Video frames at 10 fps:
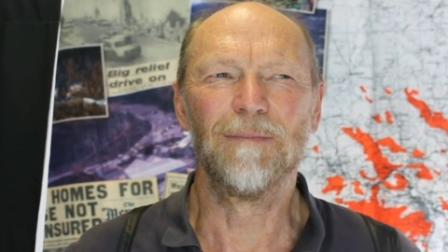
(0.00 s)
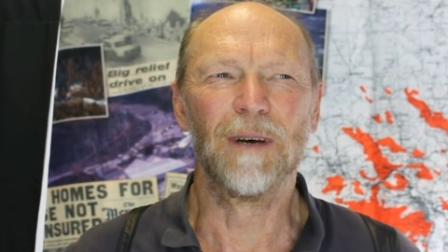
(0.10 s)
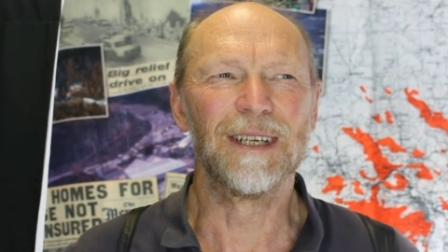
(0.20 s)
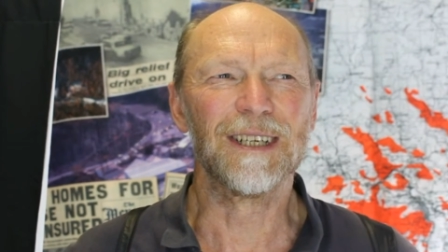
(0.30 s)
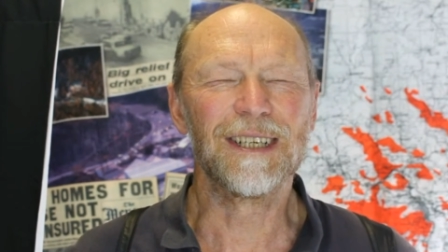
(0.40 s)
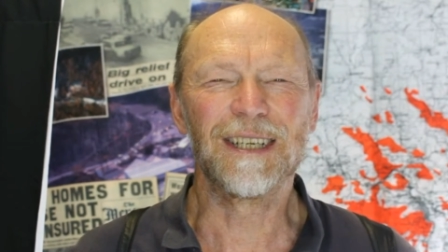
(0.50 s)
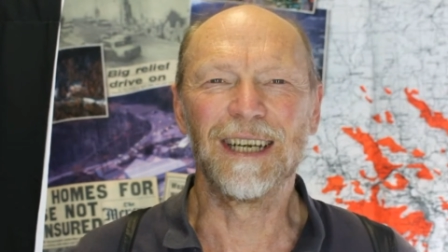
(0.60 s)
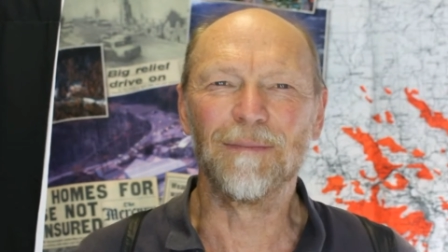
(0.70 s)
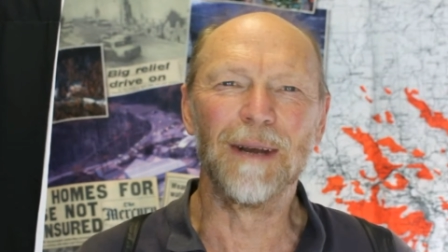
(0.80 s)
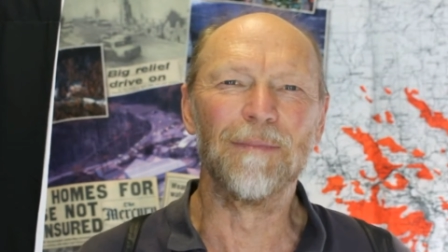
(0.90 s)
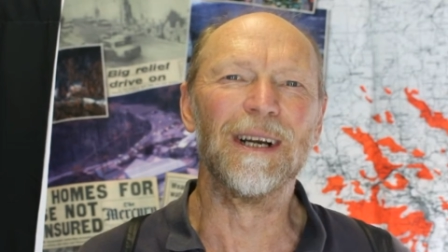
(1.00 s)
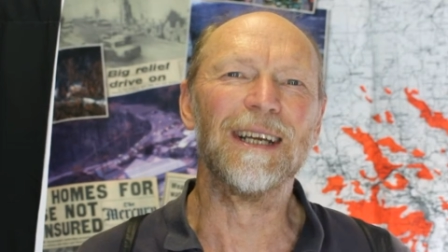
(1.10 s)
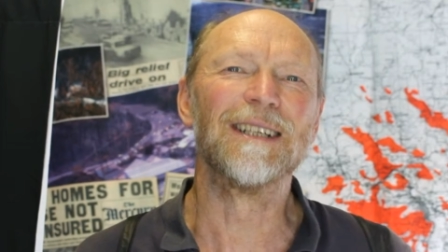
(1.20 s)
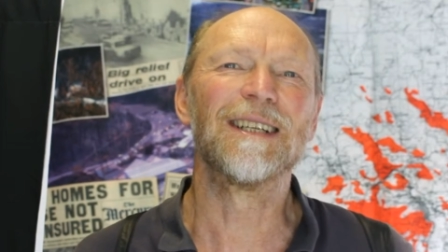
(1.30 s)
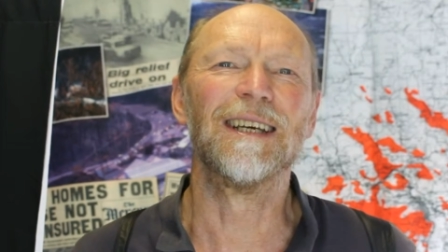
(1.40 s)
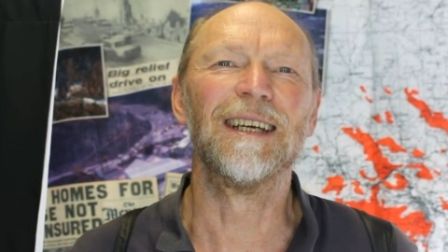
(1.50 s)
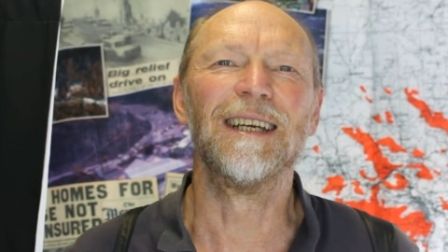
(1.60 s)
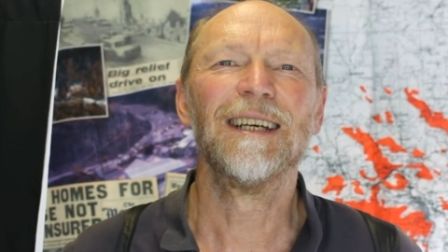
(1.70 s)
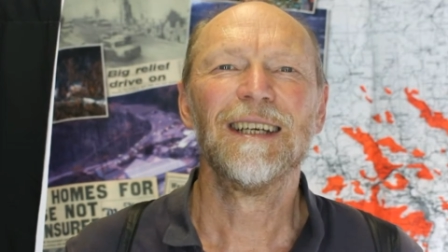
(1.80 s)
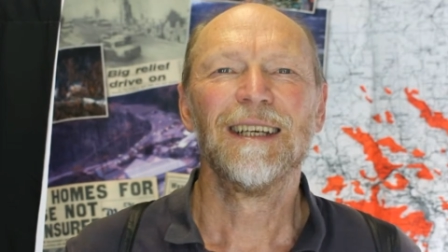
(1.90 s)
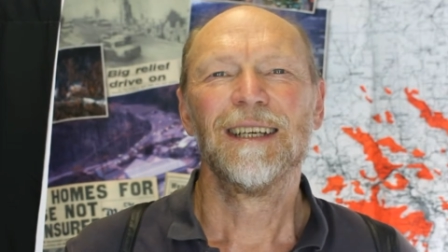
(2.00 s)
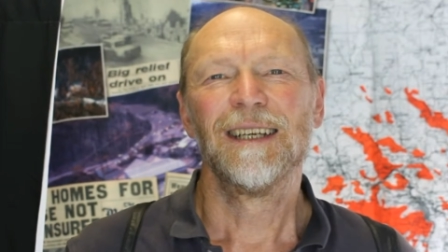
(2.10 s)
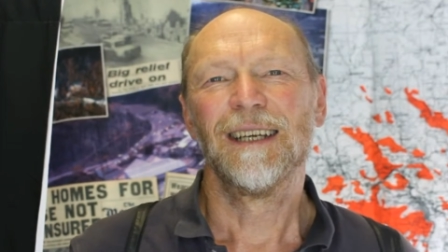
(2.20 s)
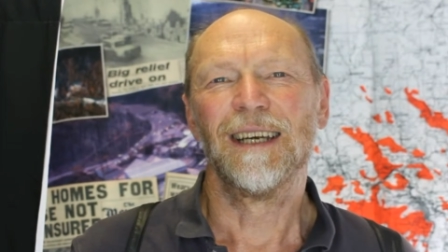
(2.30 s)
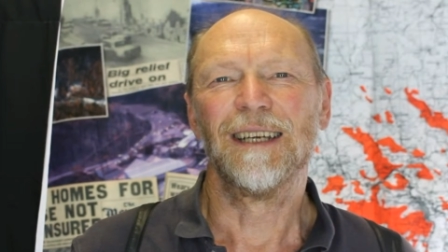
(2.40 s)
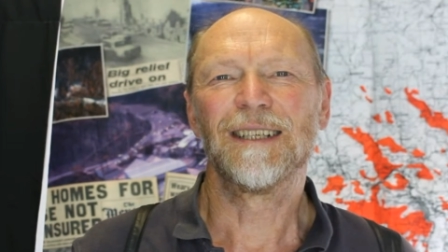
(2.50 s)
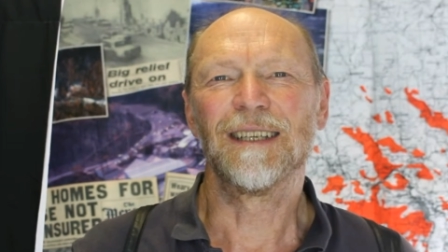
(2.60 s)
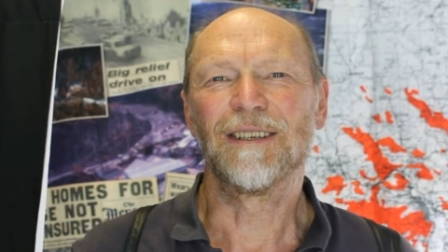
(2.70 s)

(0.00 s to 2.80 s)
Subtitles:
my distinct memory is the